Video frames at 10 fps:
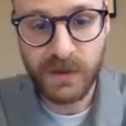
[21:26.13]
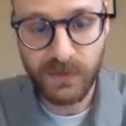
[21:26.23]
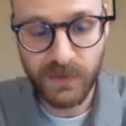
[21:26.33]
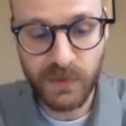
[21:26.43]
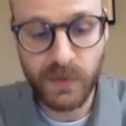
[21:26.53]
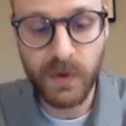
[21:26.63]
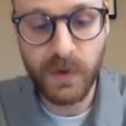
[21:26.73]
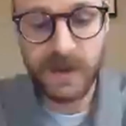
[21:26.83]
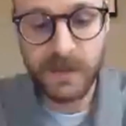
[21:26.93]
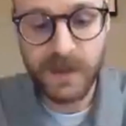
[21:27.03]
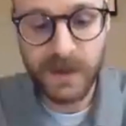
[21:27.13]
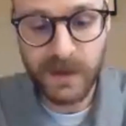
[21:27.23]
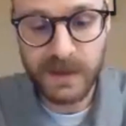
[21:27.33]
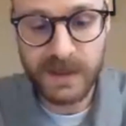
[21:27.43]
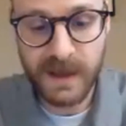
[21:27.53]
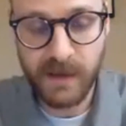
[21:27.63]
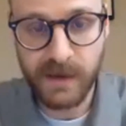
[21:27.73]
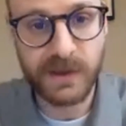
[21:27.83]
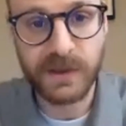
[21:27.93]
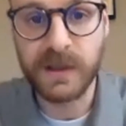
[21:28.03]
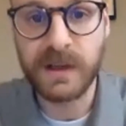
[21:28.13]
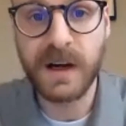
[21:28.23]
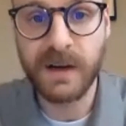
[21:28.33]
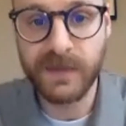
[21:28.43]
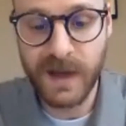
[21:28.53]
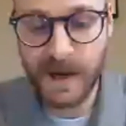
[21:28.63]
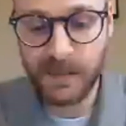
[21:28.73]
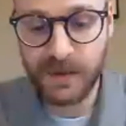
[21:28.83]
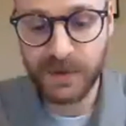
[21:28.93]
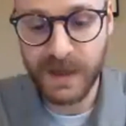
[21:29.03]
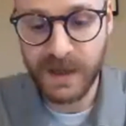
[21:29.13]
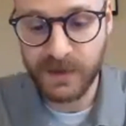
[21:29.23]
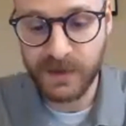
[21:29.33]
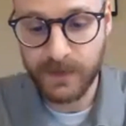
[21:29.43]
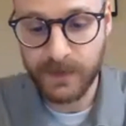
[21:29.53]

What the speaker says: through the imperious character of the a priori other.